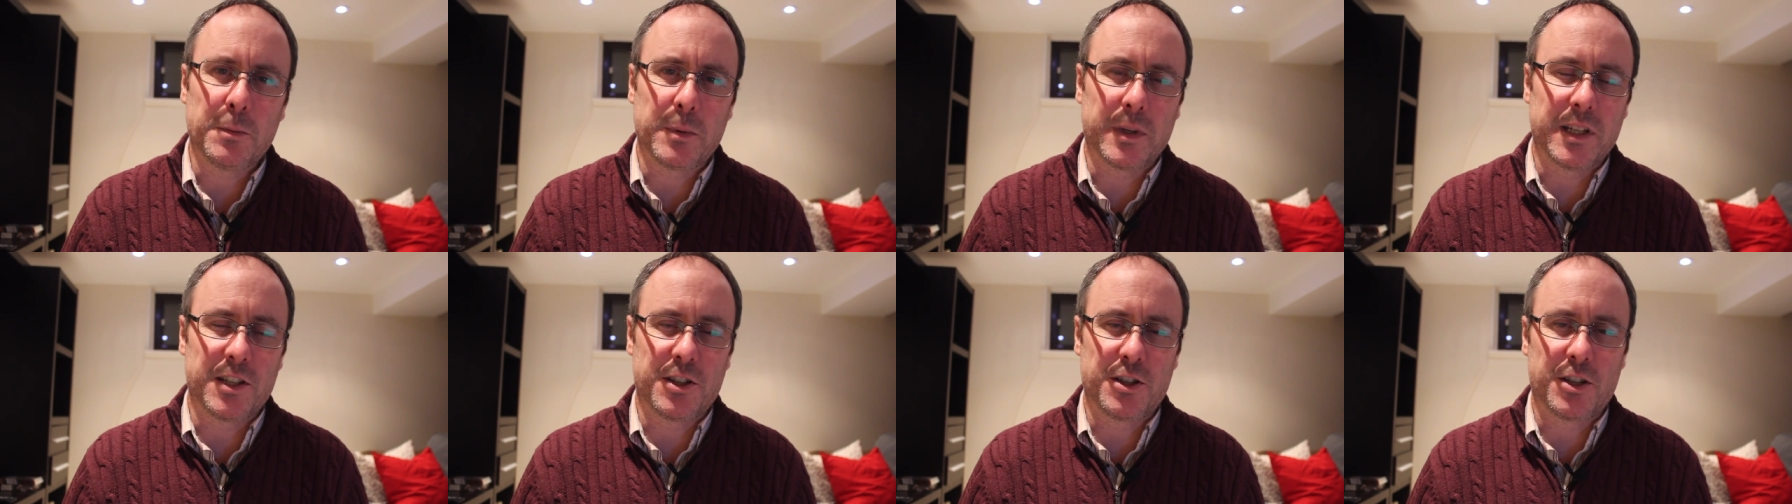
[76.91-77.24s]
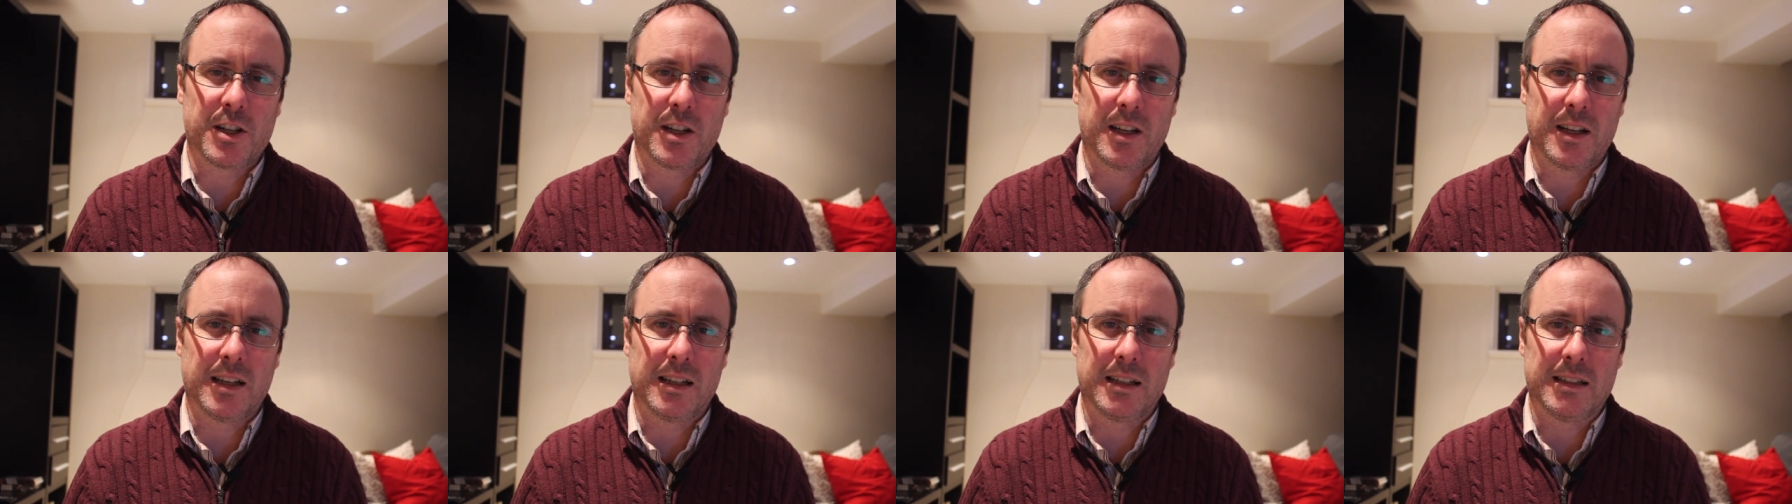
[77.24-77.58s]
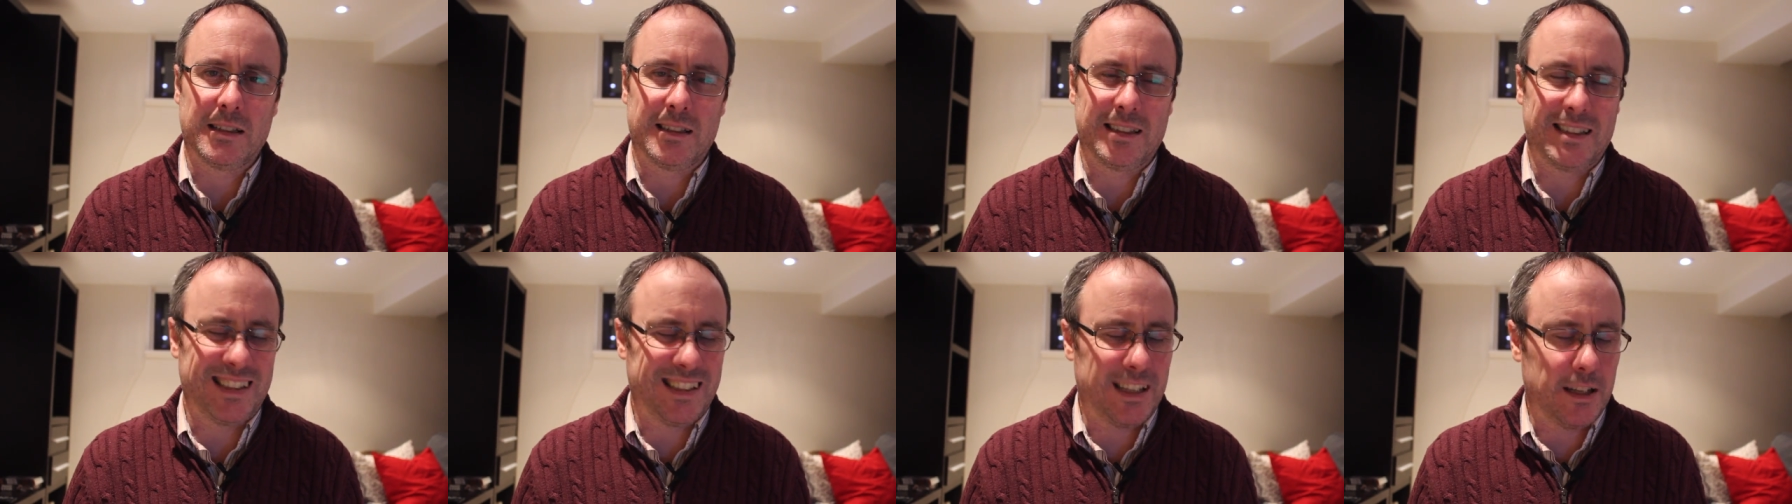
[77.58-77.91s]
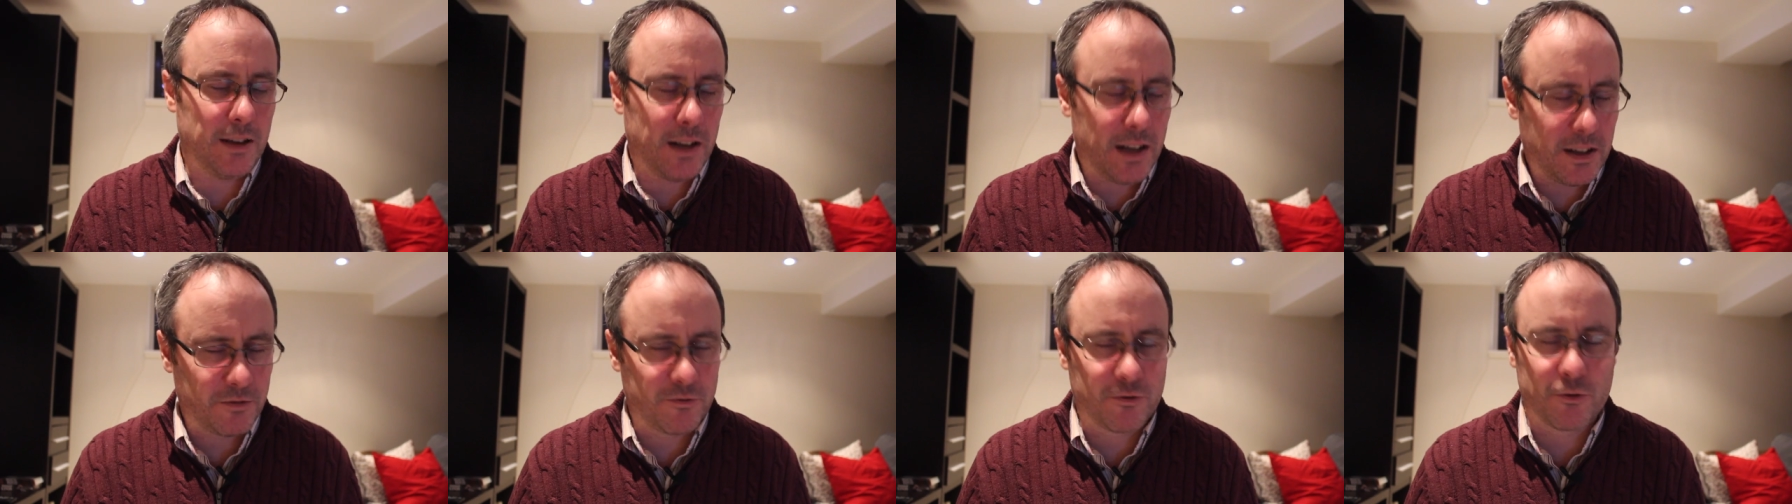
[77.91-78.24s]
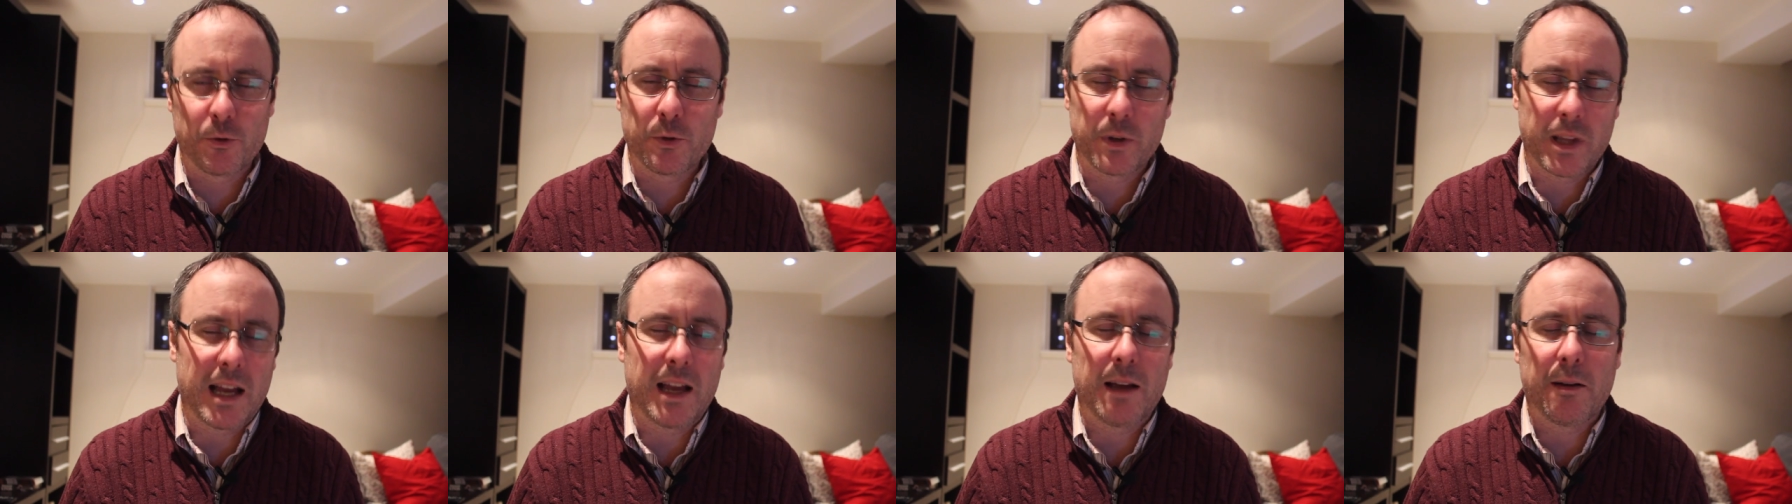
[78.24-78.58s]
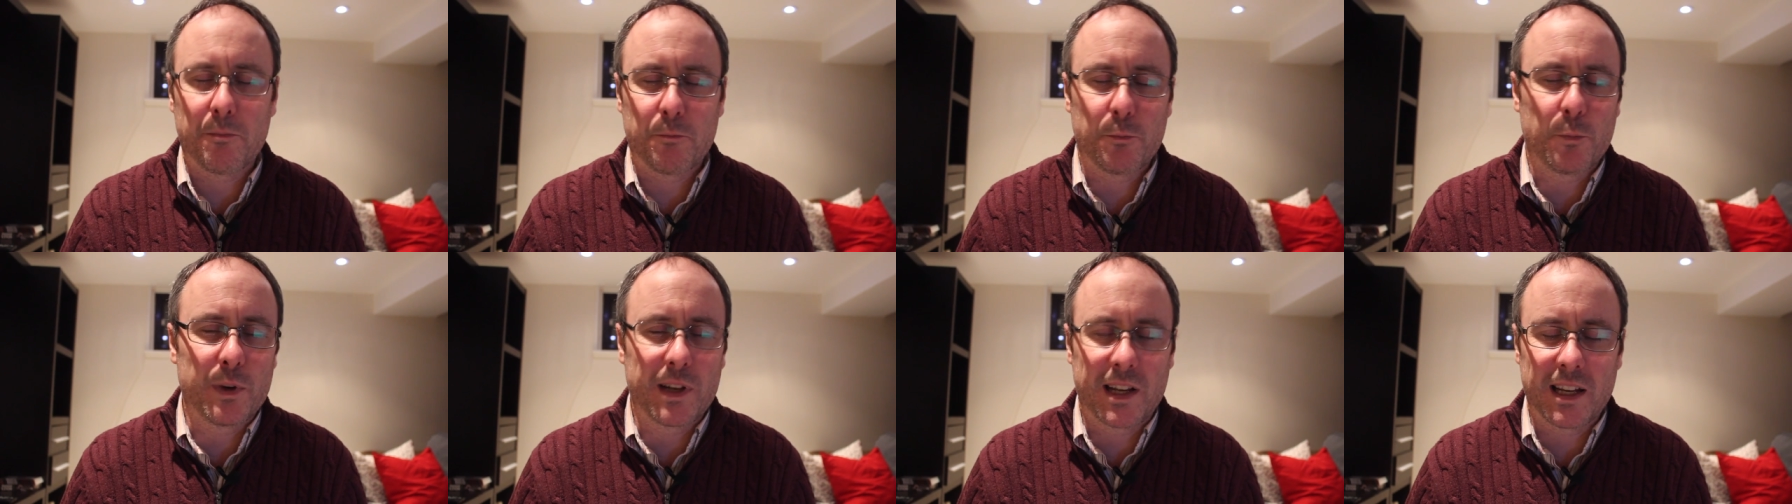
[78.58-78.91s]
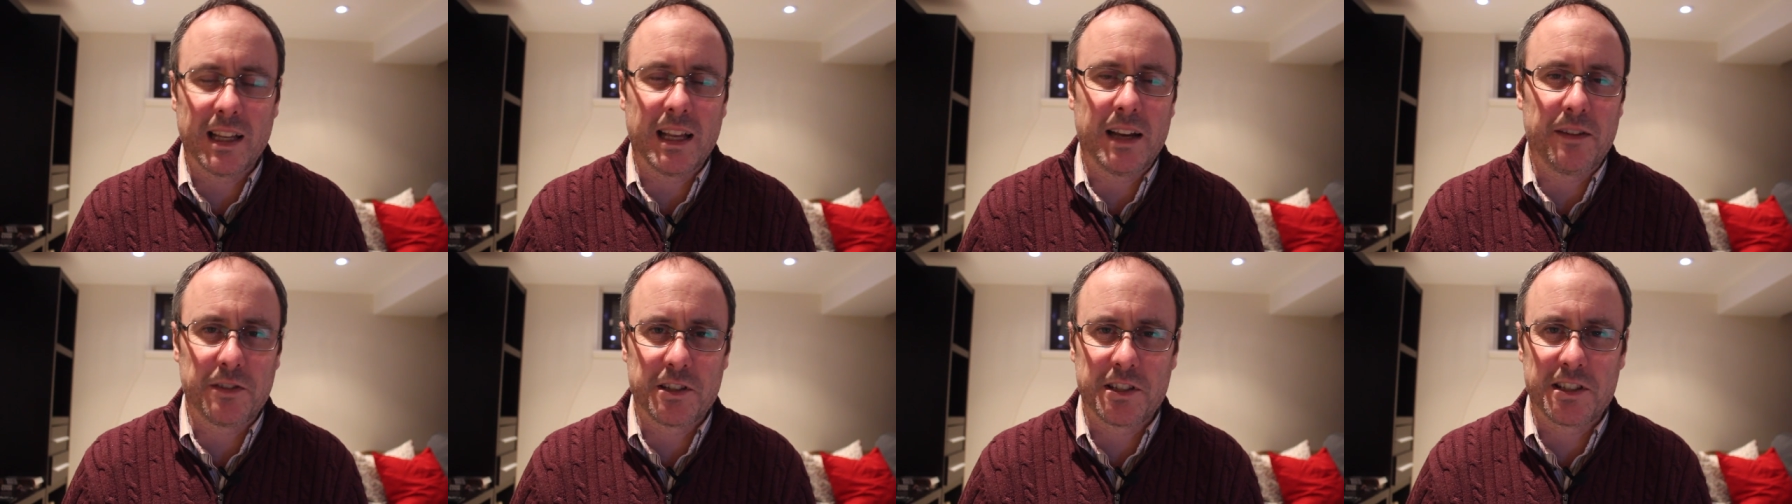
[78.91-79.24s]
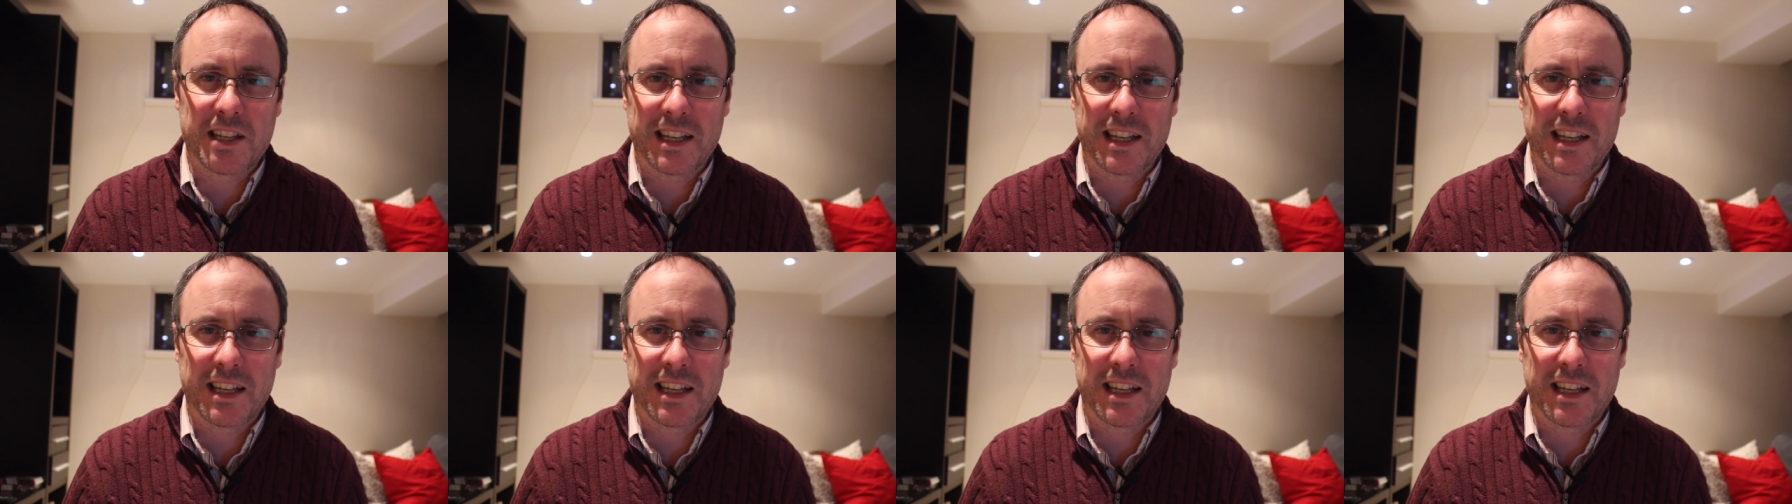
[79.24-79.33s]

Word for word: which uh, you know, after all that we're going to have to